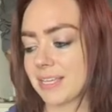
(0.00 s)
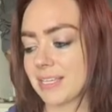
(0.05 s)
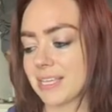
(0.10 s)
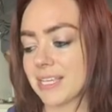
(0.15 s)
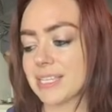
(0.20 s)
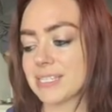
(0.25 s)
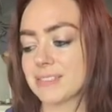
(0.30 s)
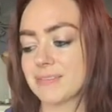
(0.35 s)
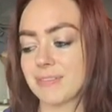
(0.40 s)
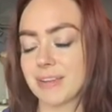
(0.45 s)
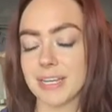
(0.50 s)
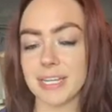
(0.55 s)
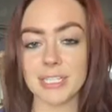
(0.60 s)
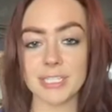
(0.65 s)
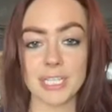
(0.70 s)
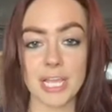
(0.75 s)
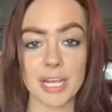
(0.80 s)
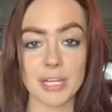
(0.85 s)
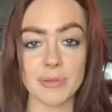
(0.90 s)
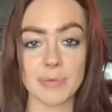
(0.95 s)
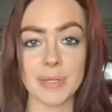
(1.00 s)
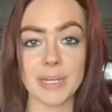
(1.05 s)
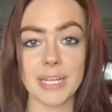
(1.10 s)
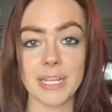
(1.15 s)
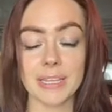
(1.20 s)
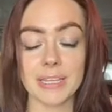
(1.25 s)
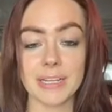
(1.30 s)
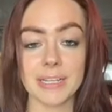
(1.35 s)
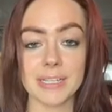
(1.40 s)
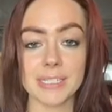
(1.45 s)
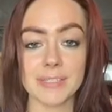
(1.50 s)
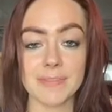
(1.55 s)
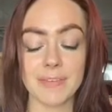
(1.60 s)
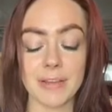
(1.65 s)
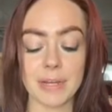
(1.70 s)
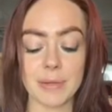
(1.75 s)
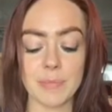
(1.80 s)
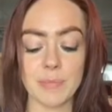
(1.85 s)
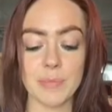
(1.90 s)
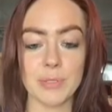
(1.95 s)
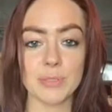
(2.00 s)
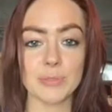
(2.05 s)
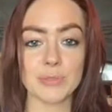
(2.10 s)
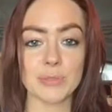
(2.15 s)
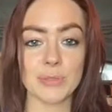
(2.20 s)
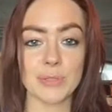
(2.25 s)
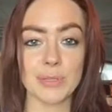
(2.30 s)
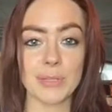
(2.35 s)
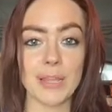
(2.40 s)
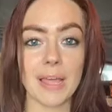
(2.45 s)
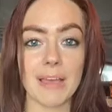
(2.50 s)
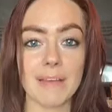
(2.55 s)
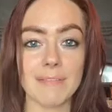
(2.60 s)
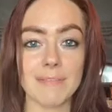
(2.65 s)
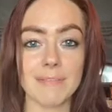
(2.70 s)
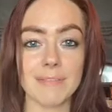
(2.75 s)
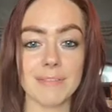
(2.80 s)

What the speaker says: is very genuine, and there is very mutual love,